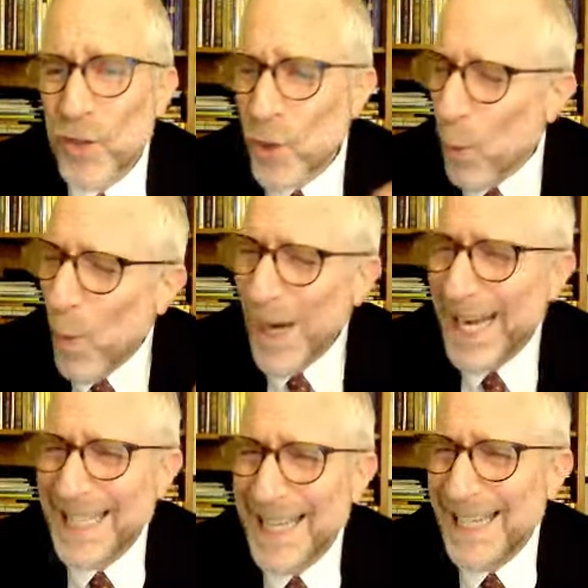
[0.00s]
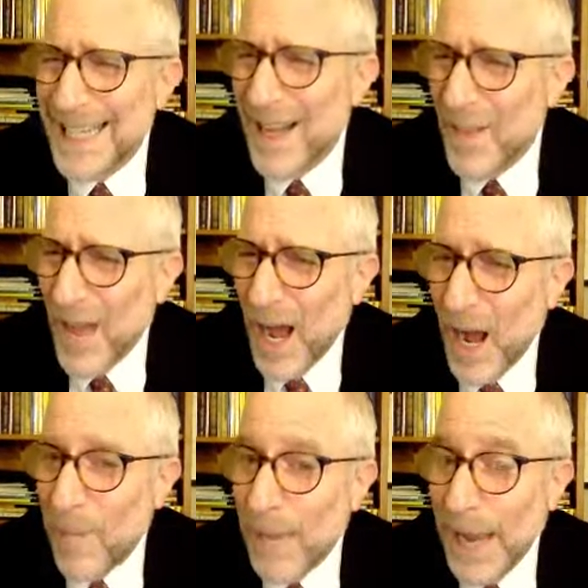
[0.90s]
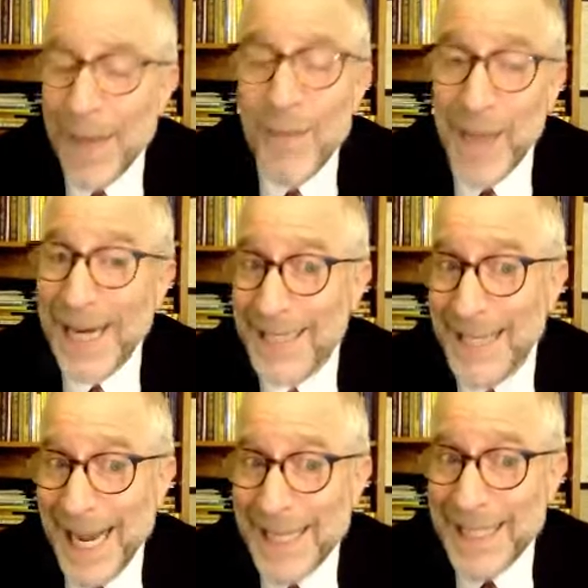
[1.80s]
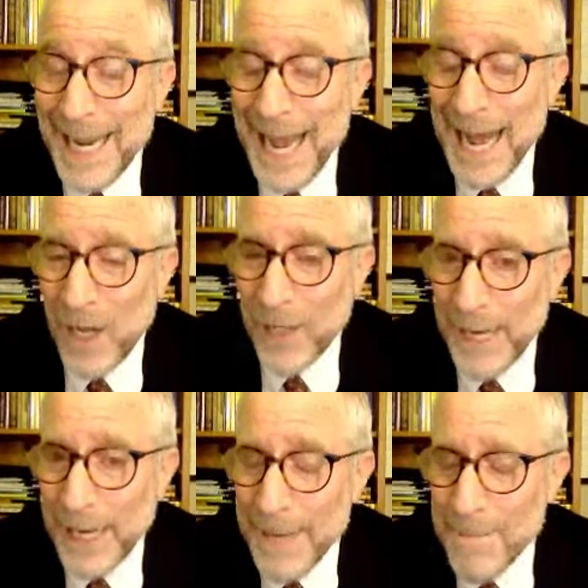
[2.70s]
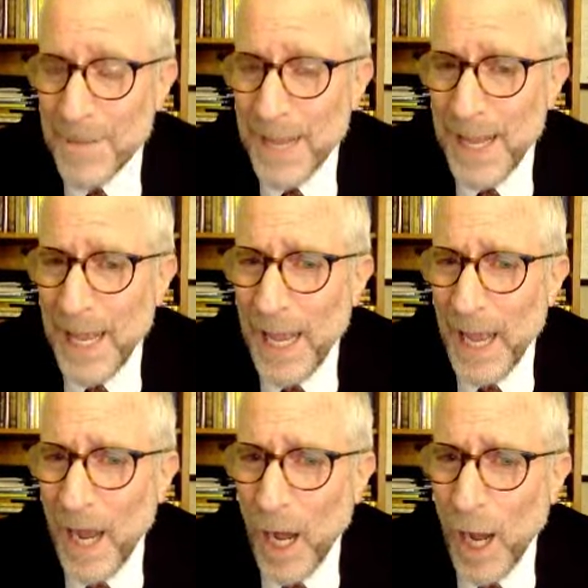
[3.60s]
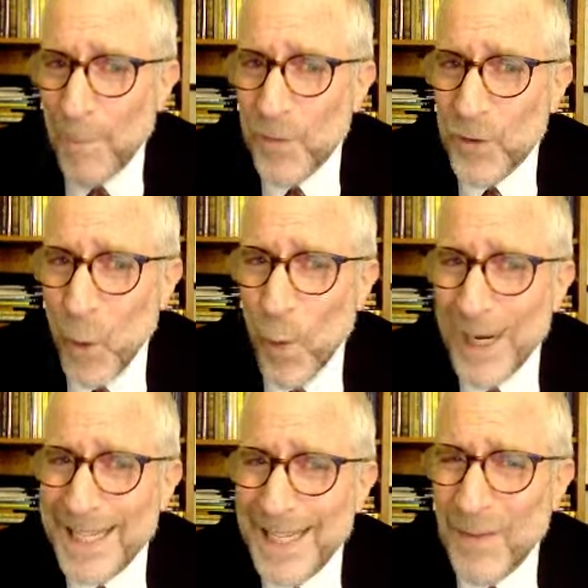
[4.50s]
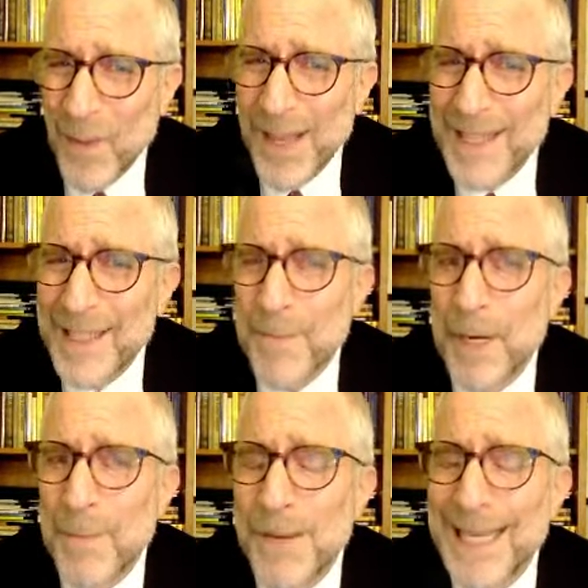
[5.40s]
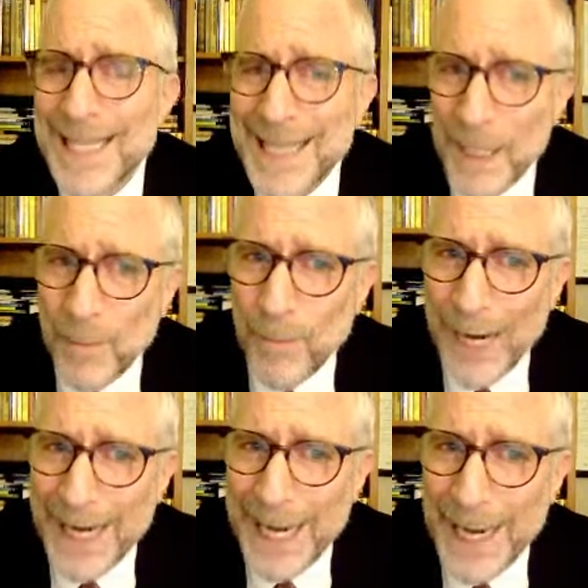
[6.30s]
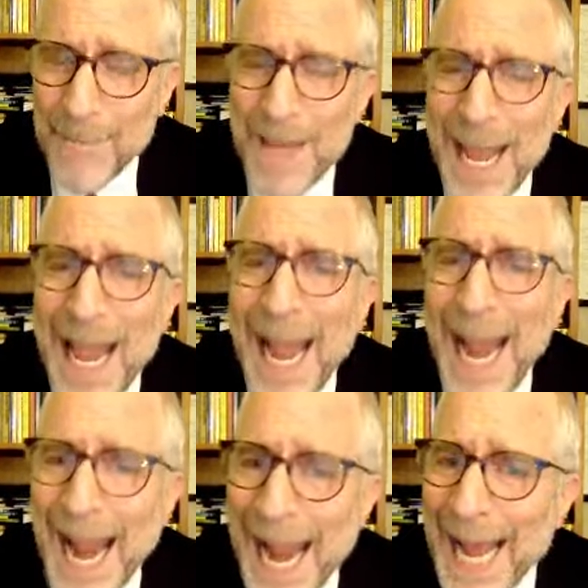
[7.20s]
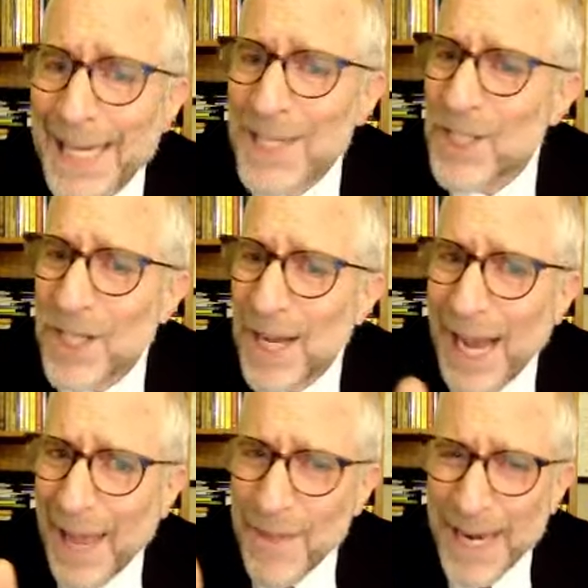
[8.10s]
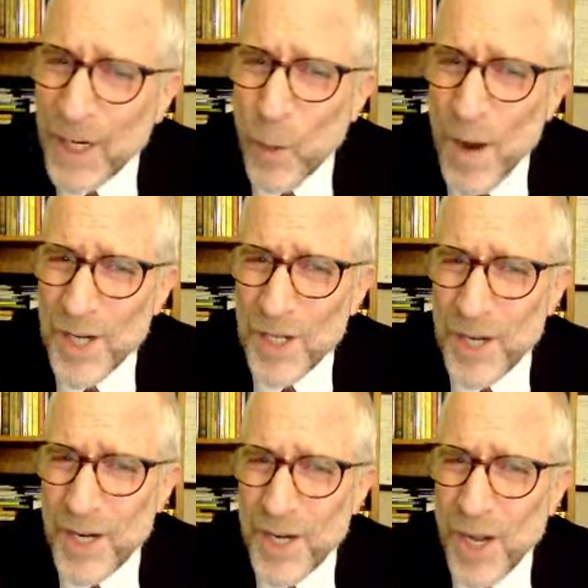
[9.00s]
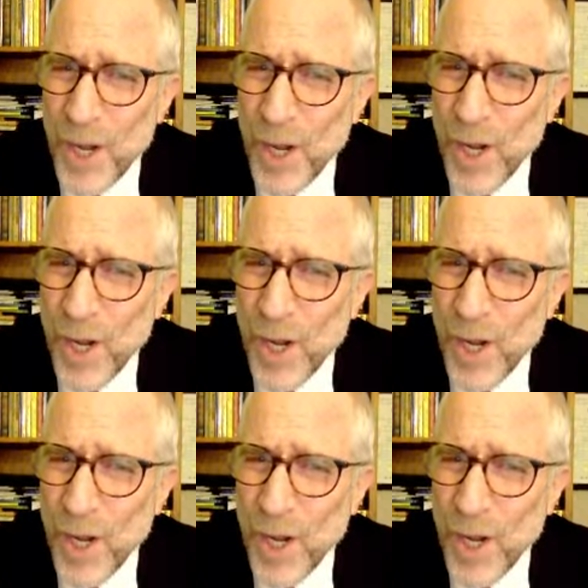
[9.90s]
So what is it? And that is an 8-day holiday. So what is it that they seem to be celebrating? And then a question,